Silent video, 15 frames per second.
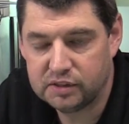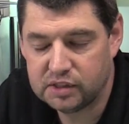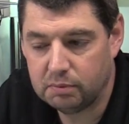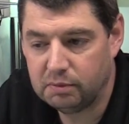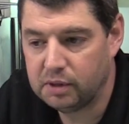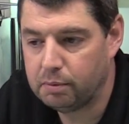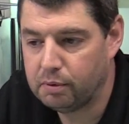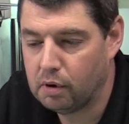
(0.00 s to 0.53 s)
Some
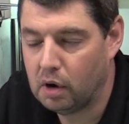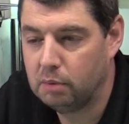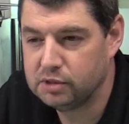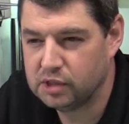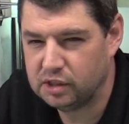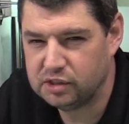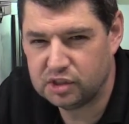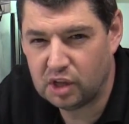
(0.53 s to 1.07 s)
of the primers
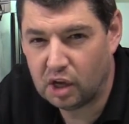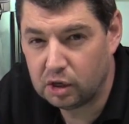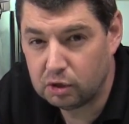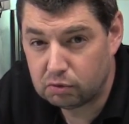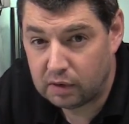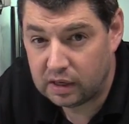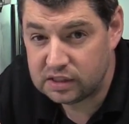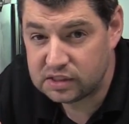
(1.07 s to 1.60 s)
like
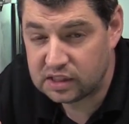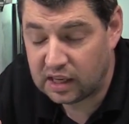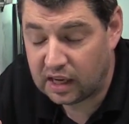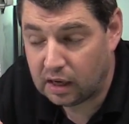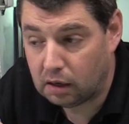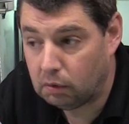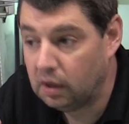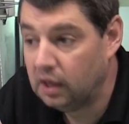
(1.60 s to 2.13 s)
Stynylrez
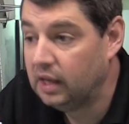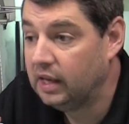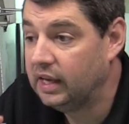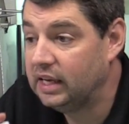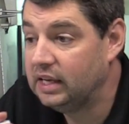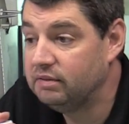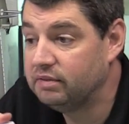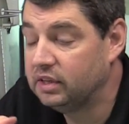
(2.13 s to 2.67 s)
now,
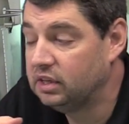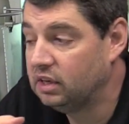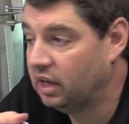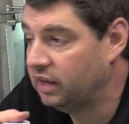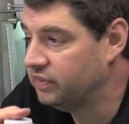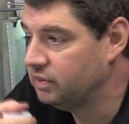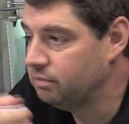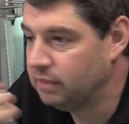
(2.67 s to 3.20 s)
even
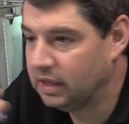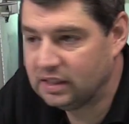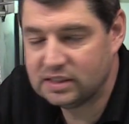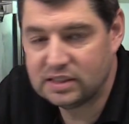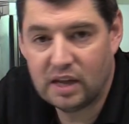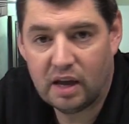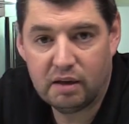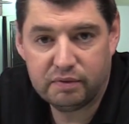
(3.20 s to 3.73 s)
like the MIG
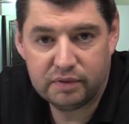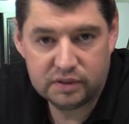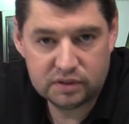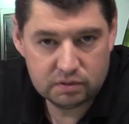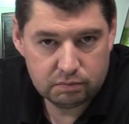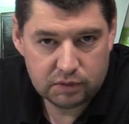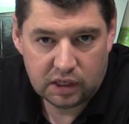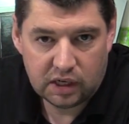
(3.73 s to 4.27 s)
stuff
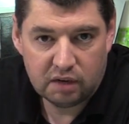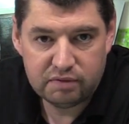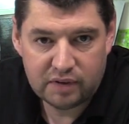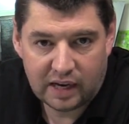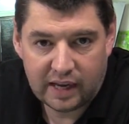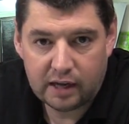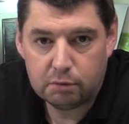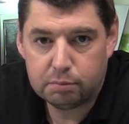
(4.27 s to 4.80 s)
and, you know,
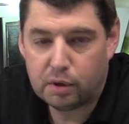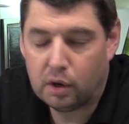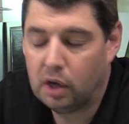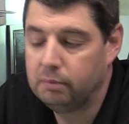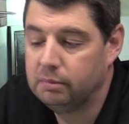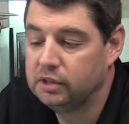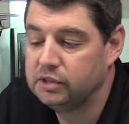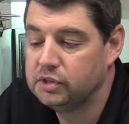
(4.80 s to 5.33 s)
Vallejo
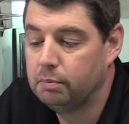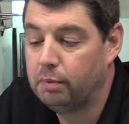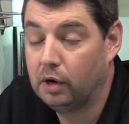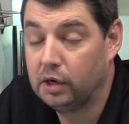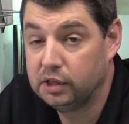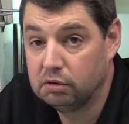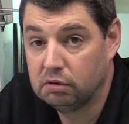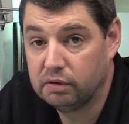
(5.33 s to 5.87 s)
primers, the
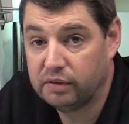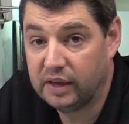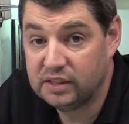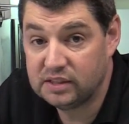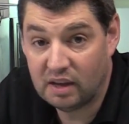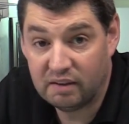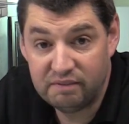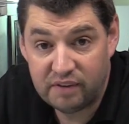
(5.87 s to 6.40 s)

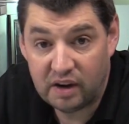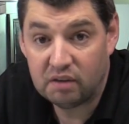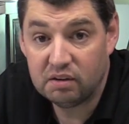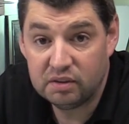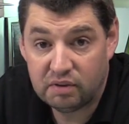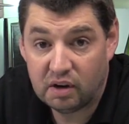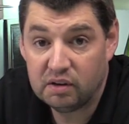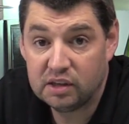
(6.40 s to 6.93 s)
polyurethanes are very,
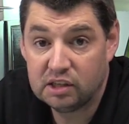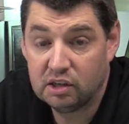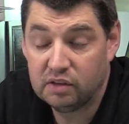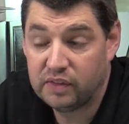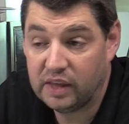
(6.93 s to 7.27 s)
very good.